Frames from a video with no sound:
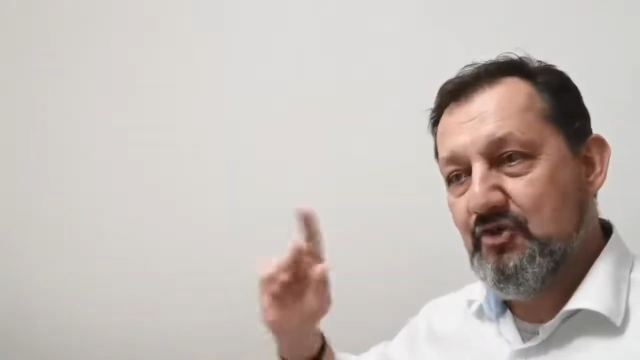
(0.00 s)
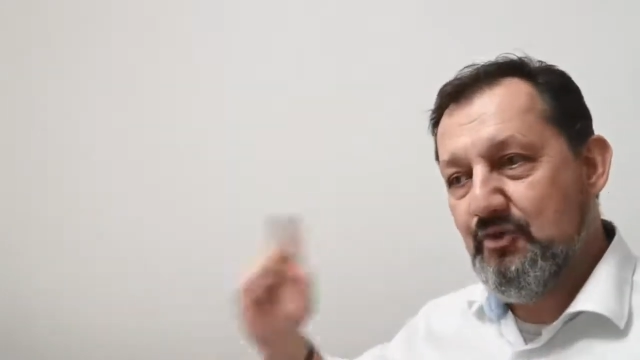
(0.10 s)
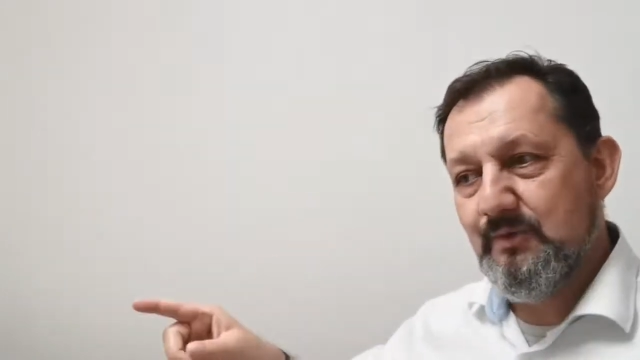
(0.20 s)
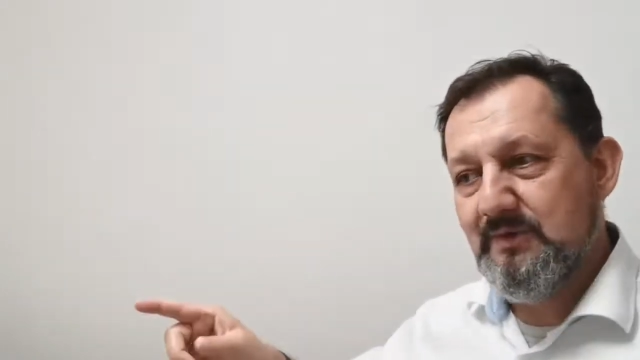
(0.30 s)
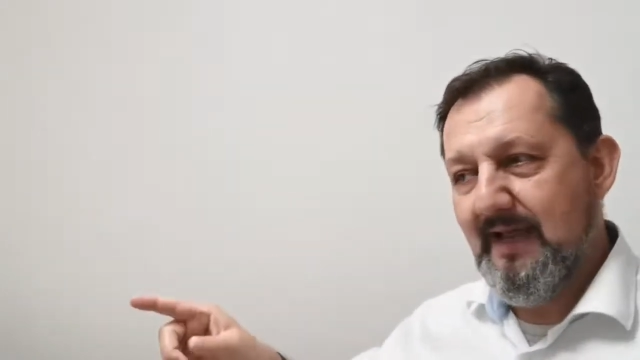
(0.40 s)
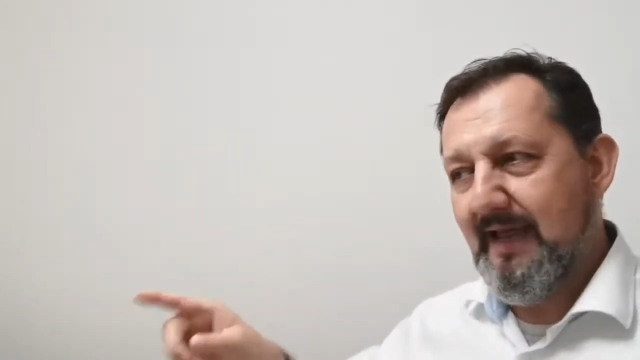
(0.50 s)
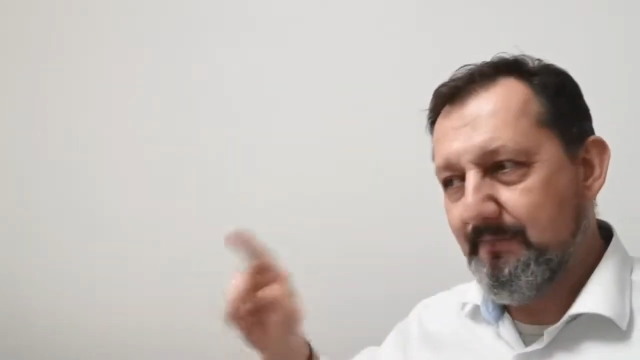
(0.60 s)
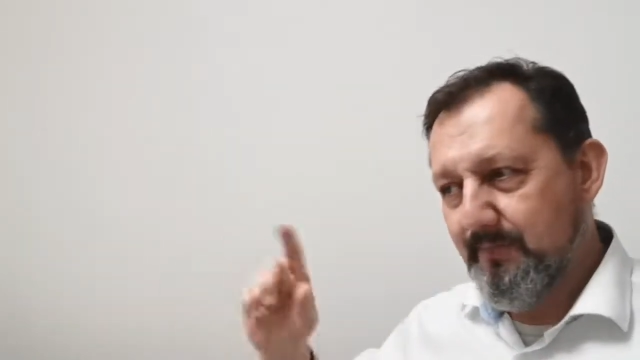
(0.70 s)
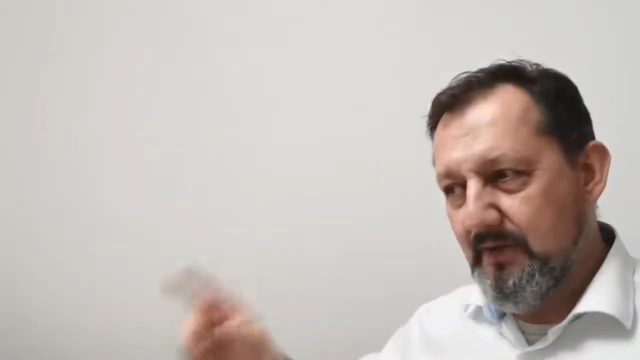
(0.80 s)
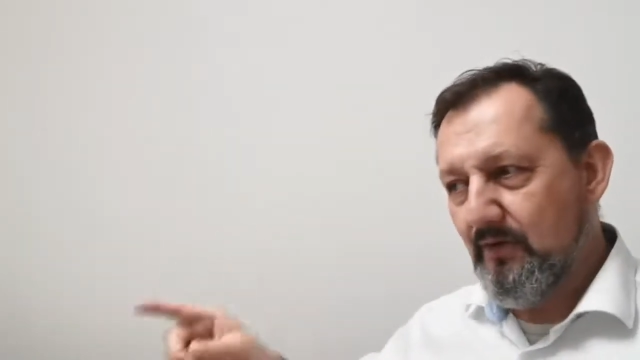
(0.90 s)
Choose
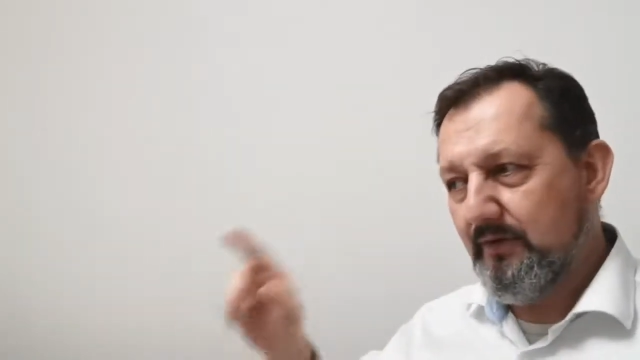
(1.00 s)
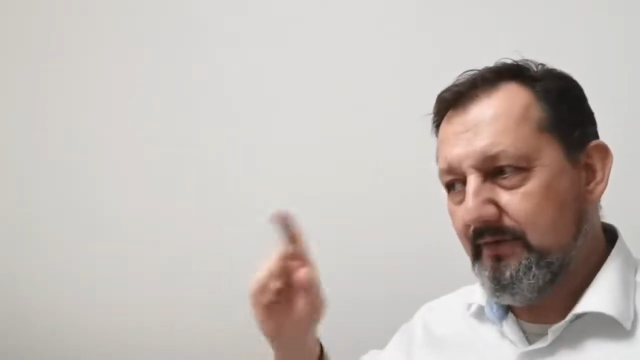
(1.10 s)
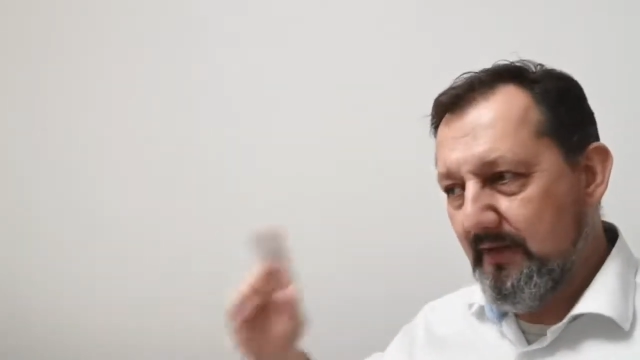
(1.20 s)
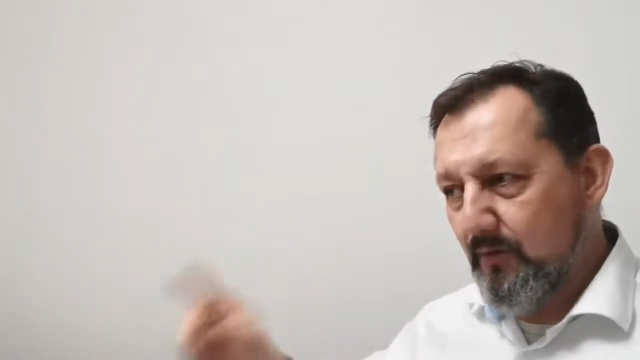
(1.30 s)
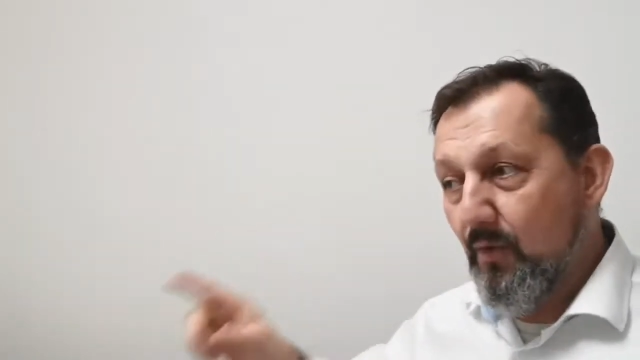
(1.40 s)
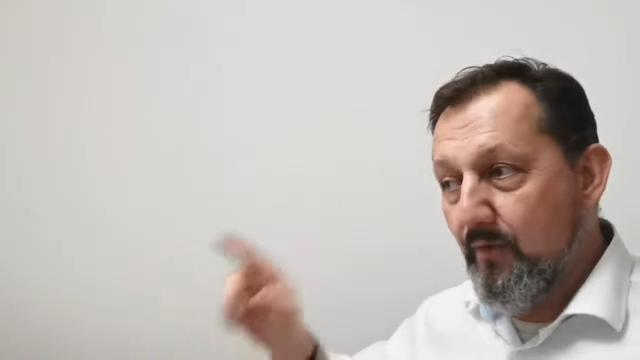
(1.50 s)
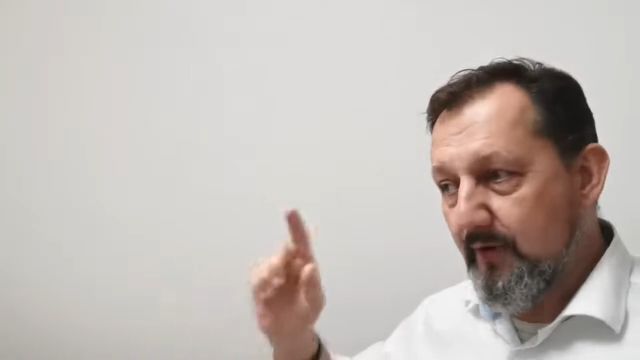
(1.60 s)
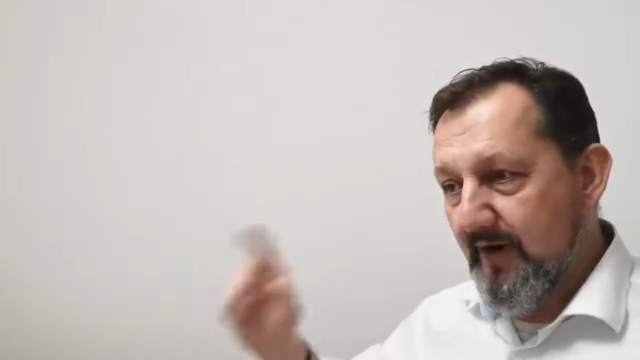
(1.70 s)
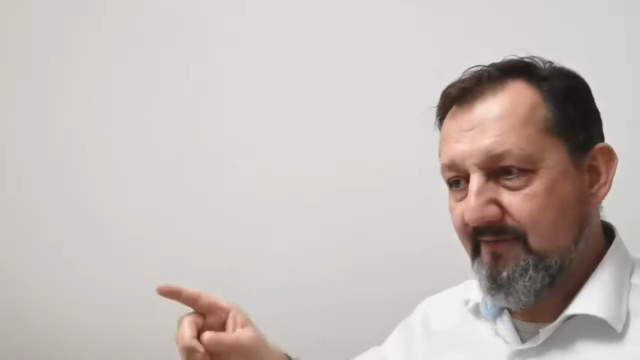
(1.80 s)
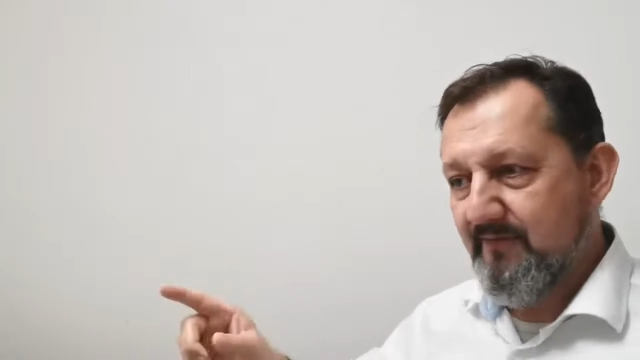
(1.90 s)
that beyond and
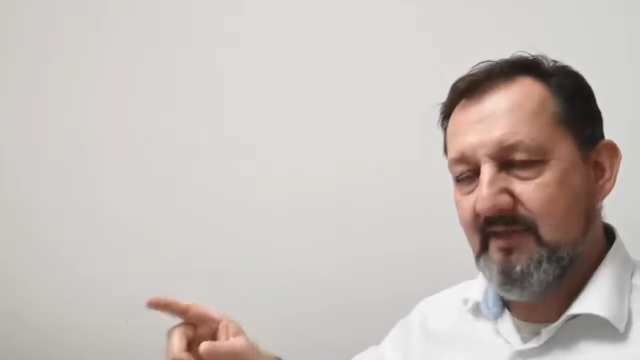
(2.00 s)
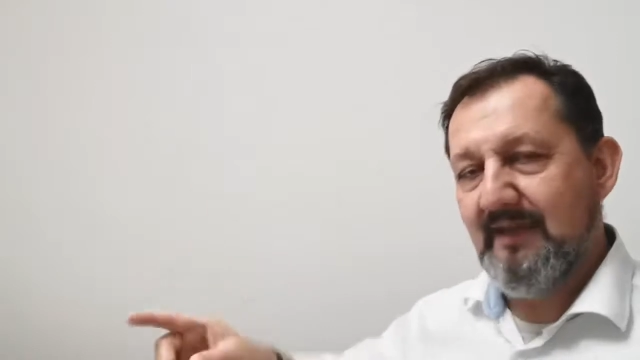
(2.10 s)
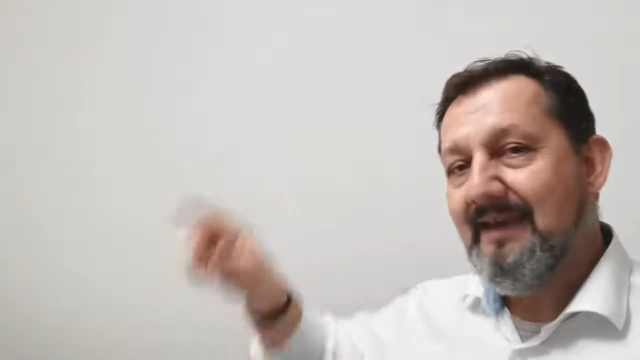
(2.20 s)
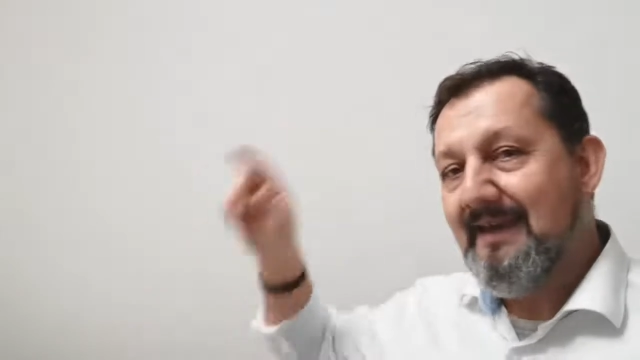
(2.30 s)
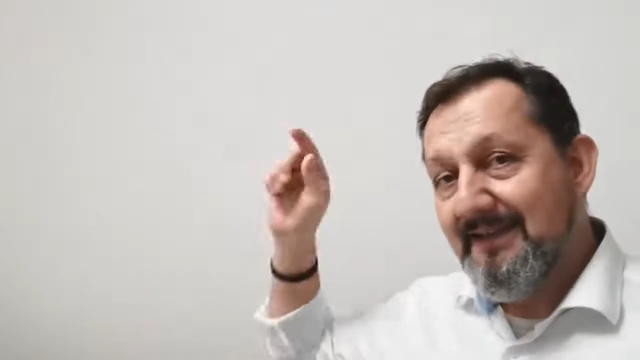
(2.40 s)
over everything.